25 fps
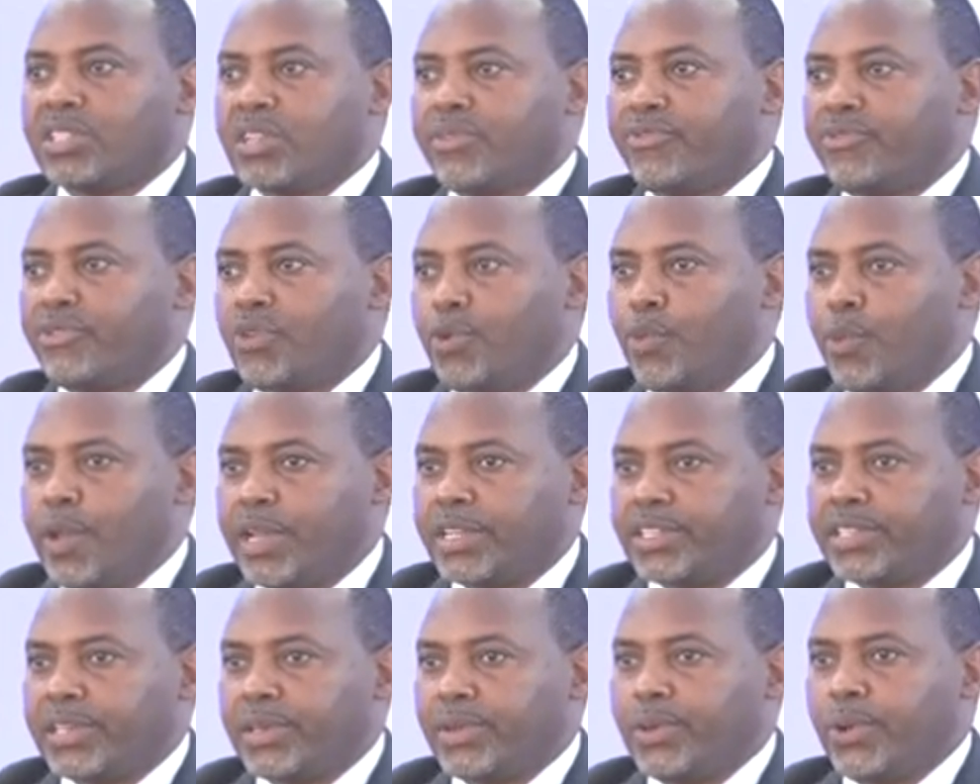a few
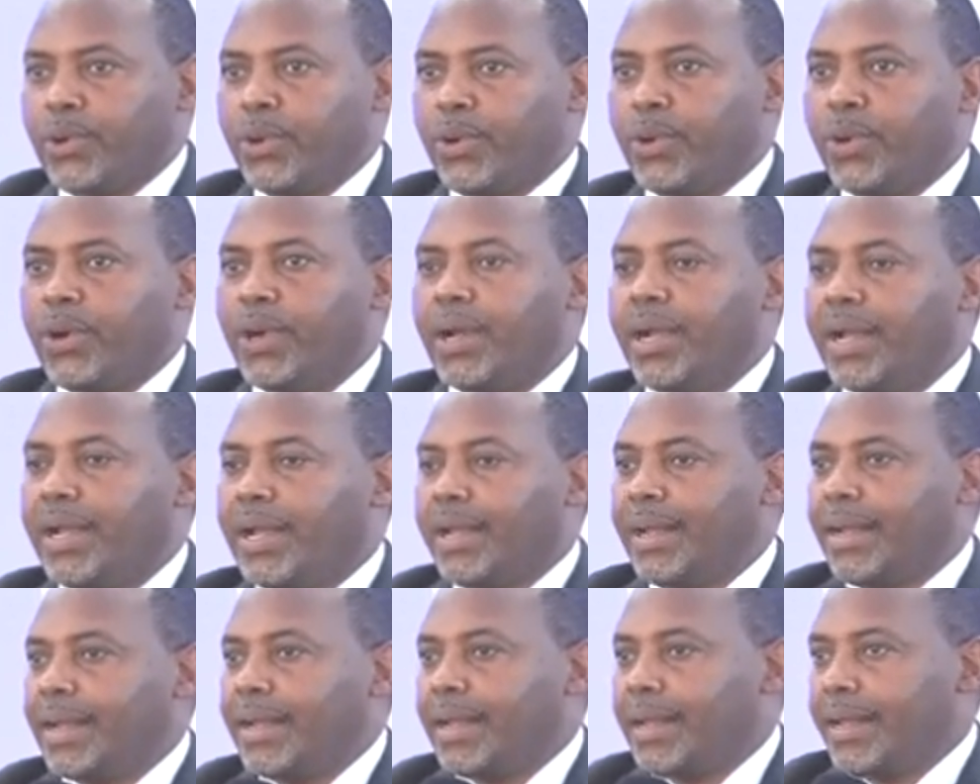weeks ago,
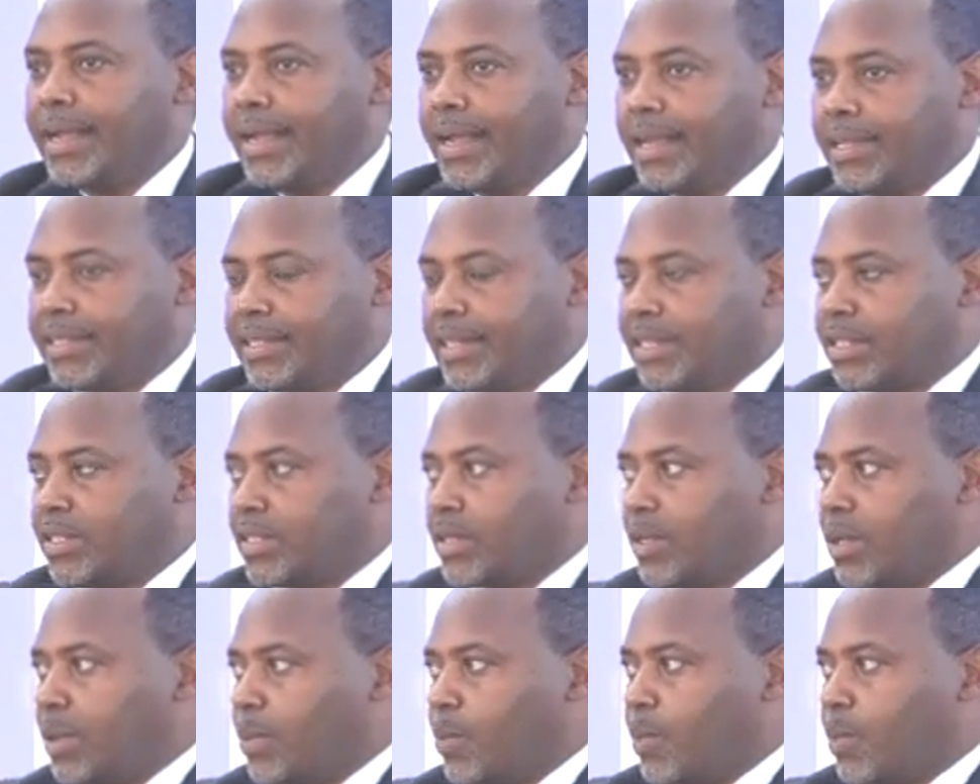is that